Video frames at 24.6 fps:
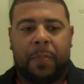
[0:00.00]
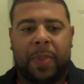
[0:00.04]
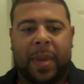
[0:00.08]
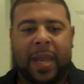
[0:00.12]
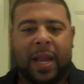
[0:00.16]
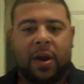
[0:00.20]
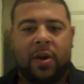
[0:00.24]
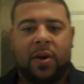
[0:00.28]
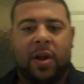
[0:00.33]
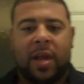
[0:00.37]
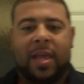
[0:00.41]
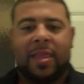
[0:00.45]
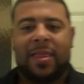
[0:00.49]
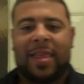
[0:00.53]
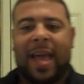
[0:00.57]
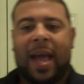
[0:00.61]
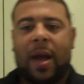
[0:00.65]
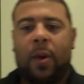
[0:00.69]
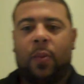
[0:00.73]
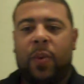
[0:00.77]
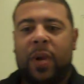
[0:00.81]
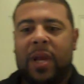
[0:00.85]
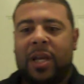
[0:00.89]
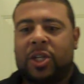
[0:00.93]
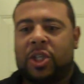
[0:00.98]
period
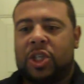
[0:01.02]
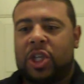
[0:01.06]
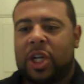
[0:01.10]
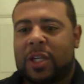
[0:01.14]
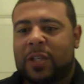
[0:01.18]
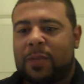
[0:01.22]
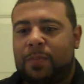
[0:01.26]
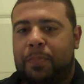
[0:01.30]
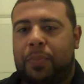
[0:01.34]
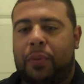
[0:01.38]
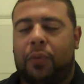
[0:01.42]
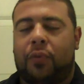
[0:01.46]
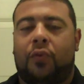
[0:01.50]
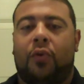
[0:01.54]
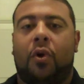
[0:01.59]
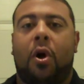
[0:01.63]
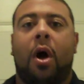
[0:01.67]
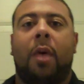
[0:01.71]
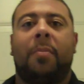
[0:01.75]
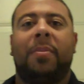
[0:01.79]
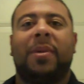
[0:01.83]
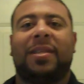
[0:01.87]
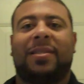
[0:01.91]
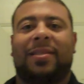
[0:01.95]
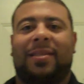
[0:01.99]
that we just
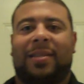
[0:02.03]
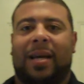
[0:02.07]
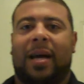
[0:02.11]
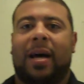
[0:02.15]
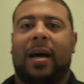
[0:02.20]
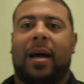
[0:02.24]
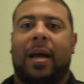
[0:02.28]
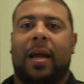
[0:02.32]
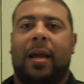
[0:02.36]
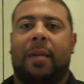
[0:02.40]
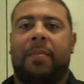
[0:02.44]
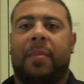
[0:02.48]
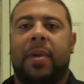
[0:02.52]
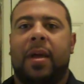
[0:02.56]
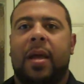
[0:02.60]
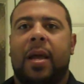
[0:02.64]
promise time.